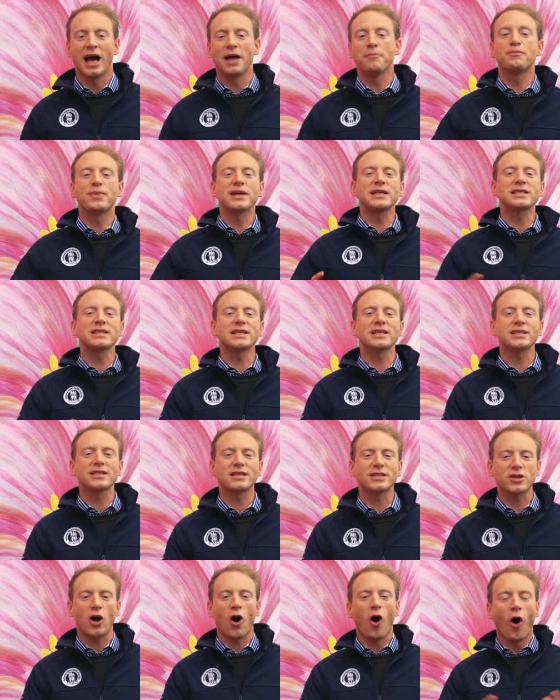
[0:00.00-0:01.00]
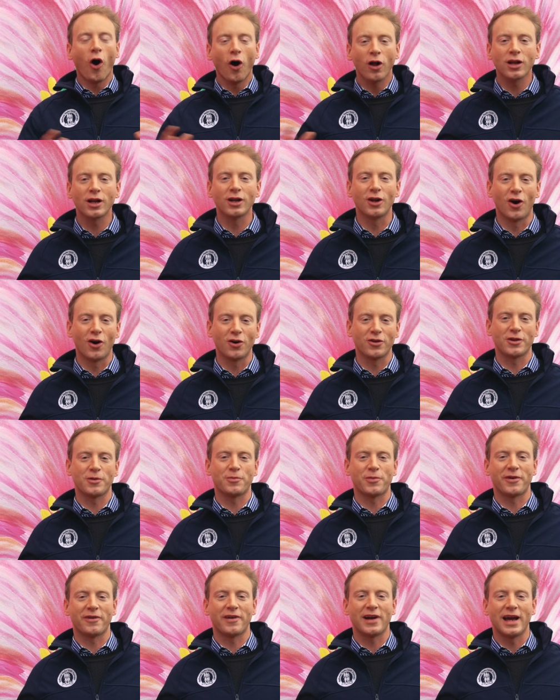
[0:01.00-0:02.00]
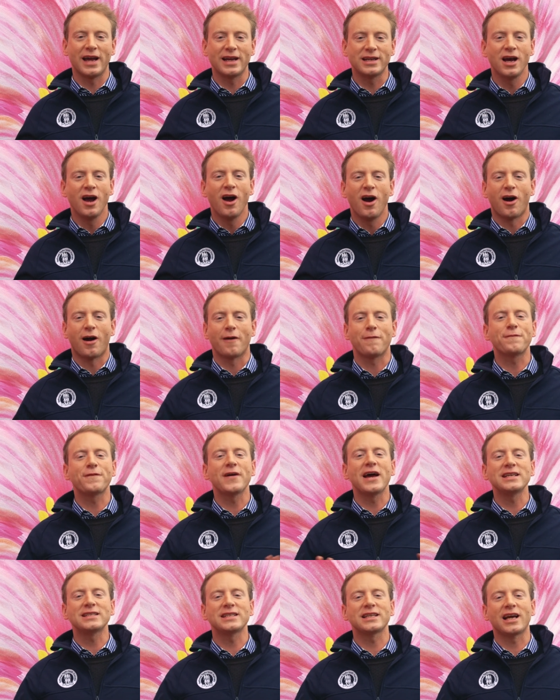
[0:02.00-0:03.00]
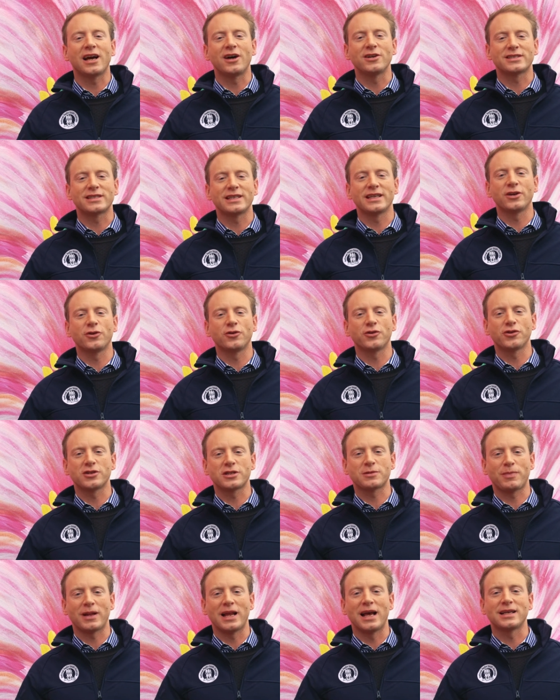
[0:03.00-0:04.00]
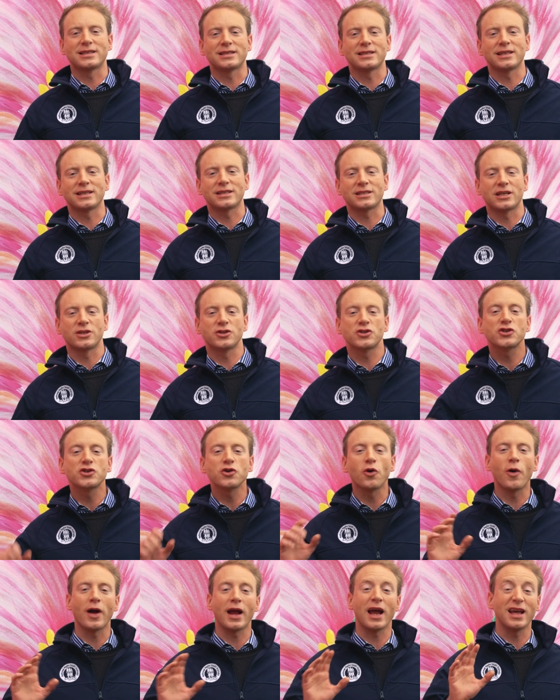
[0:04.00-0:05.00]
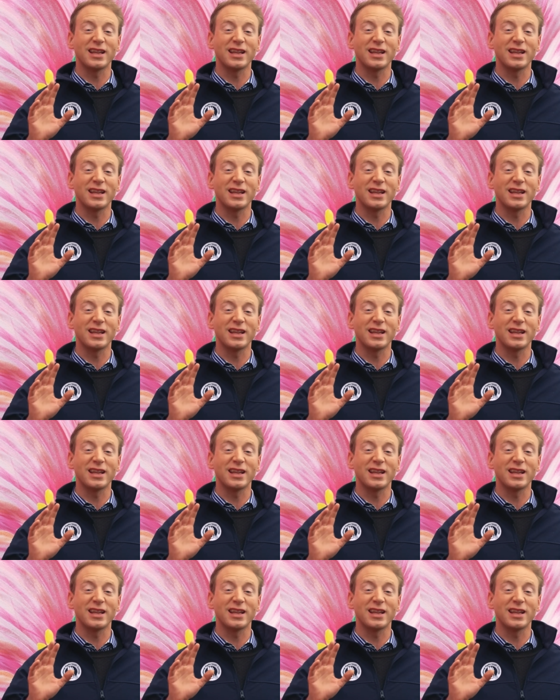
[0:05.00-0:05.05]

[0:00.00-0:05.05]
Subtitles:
and businesses all along the parade are phasing out single-use plastics and showing